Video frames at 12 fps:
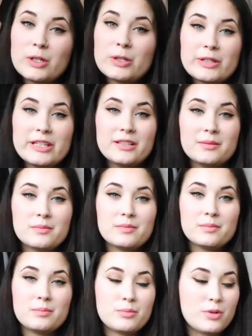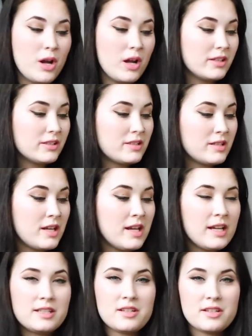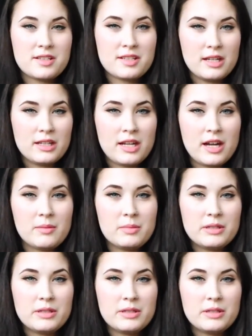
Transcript: Korean product. It's not skincare,